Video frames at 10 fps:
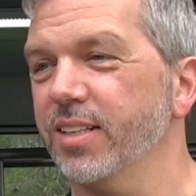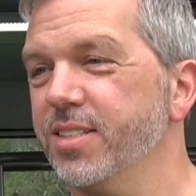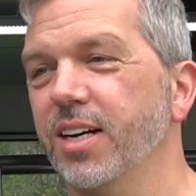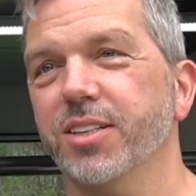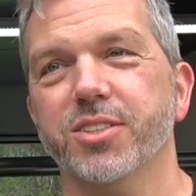
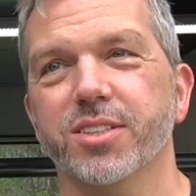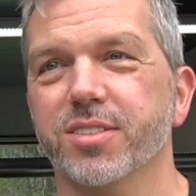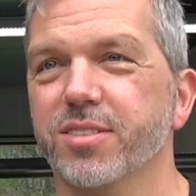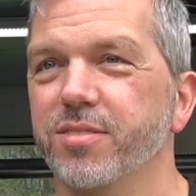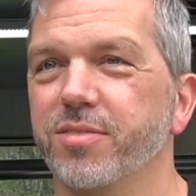it's not
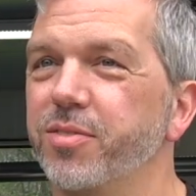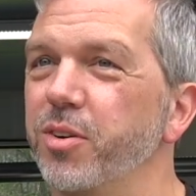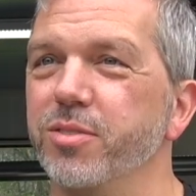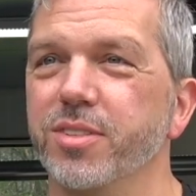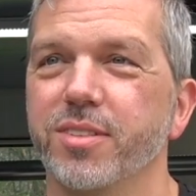just
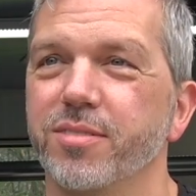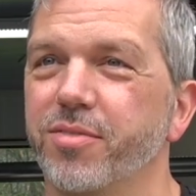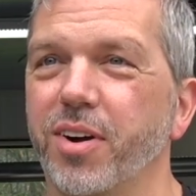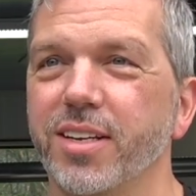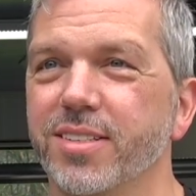frozen
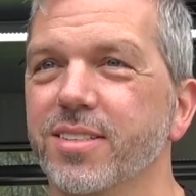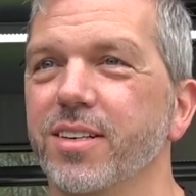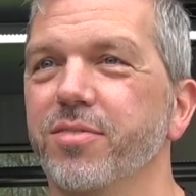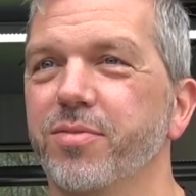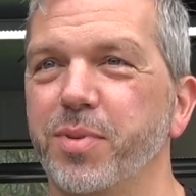fried
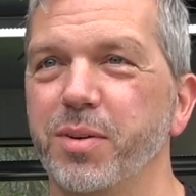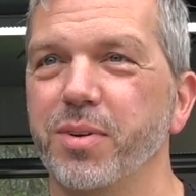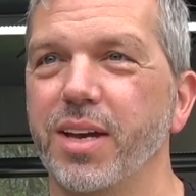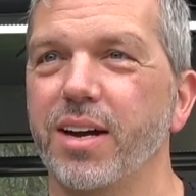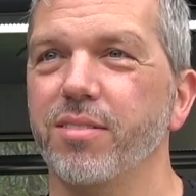stuff, but
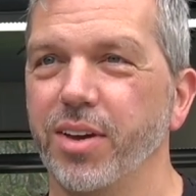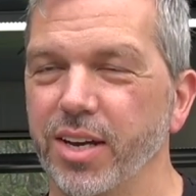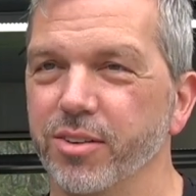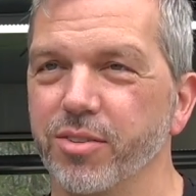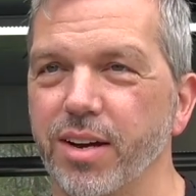we have
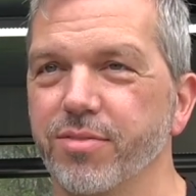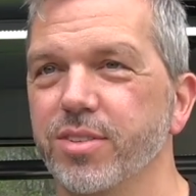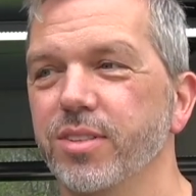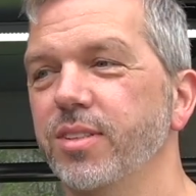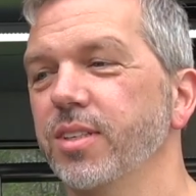
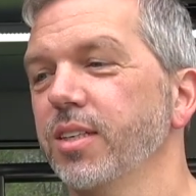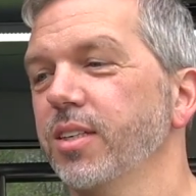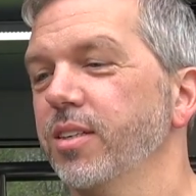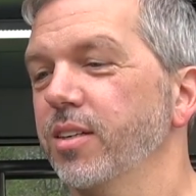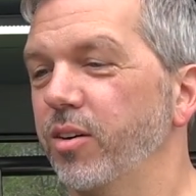handcrafted,
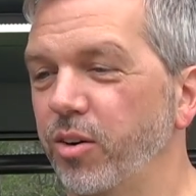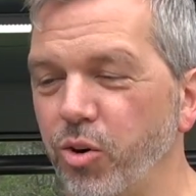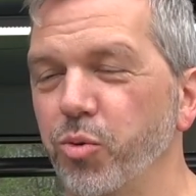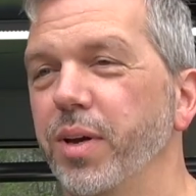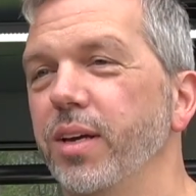
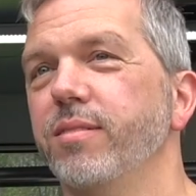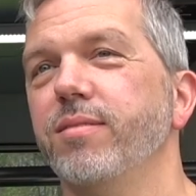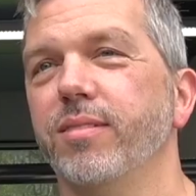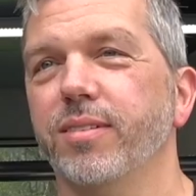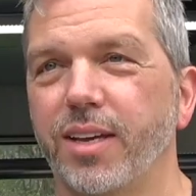
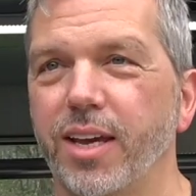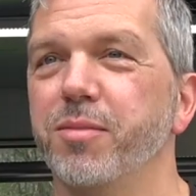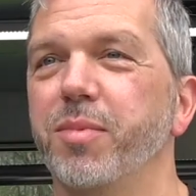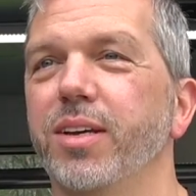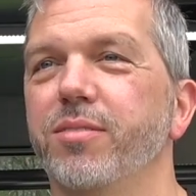homemade,
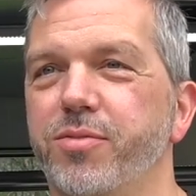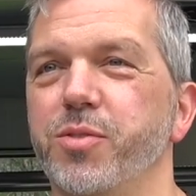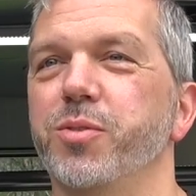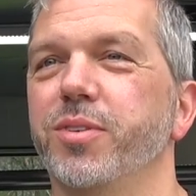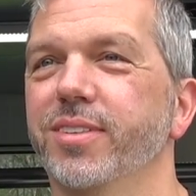handmade
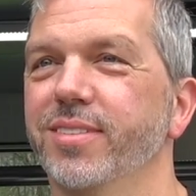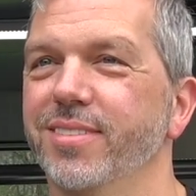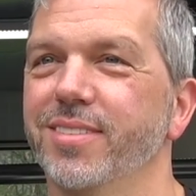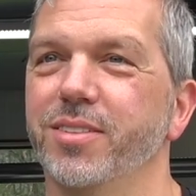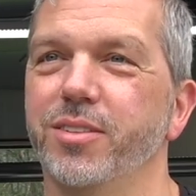food
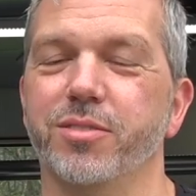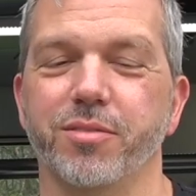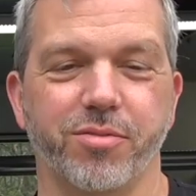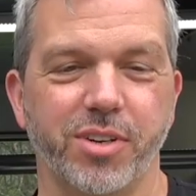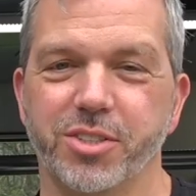
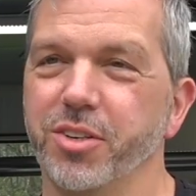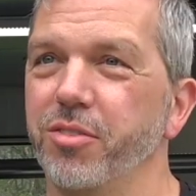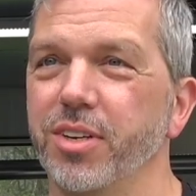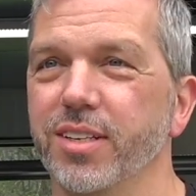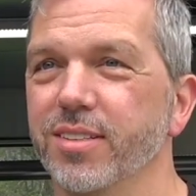using fresh
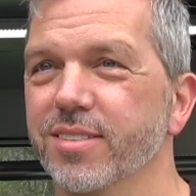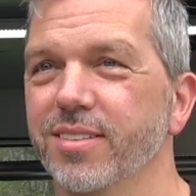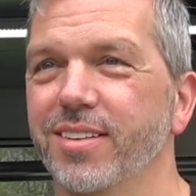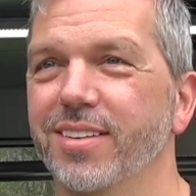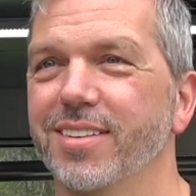ingredients.